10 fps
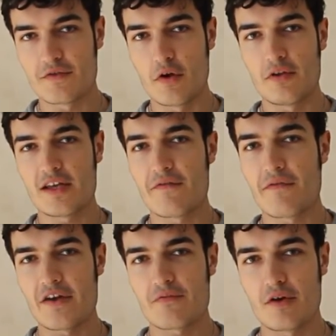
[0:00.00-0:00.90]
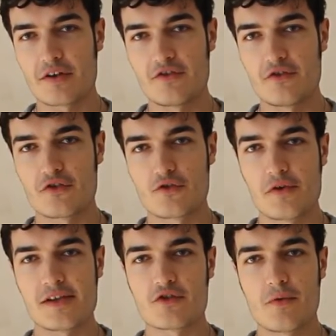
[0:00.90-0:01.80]
If you only have five products in your
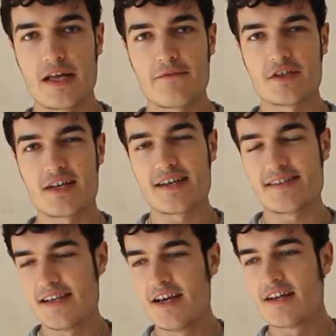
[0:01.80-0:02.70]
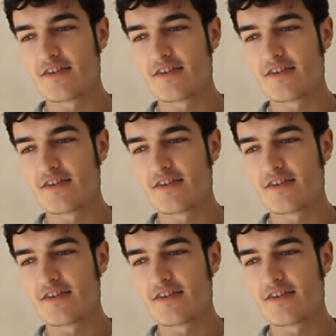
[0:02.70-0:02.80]
store that you want to advertise,